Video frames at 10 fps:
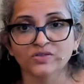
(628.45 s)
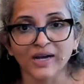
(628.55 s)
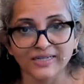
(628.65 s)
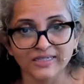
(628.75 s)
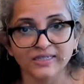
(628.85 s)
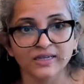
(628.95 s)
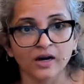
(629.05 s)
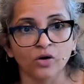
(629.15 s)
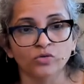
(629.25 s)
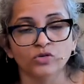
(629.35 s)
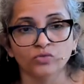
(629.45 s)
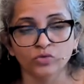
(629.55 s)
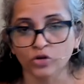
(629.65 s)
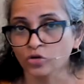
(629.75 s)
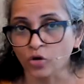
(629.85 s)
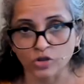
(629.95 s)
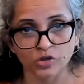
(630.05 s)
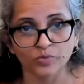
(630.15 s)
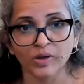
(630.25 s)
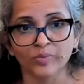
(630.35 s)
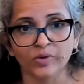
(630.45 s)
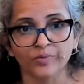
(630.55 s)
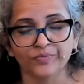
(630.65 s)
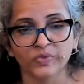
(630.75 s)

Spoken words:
writing down your thoughts on paper.